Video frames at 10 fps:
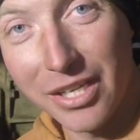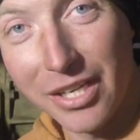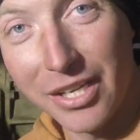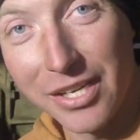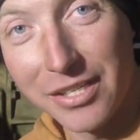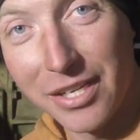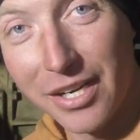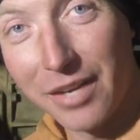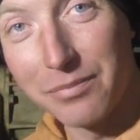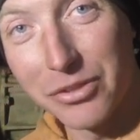and then
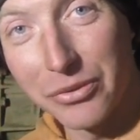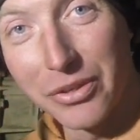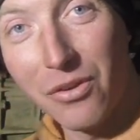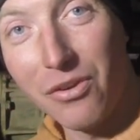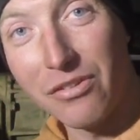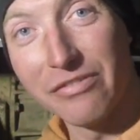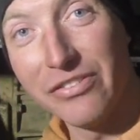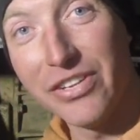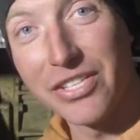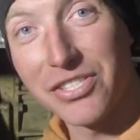I'm doing all of
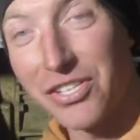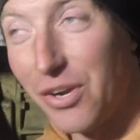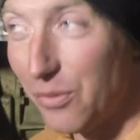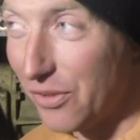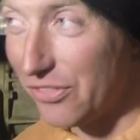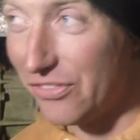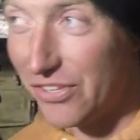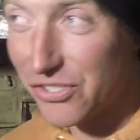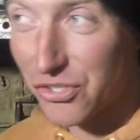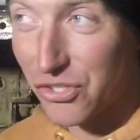this, and I want
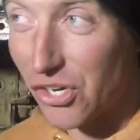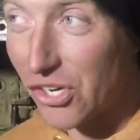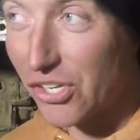this truck.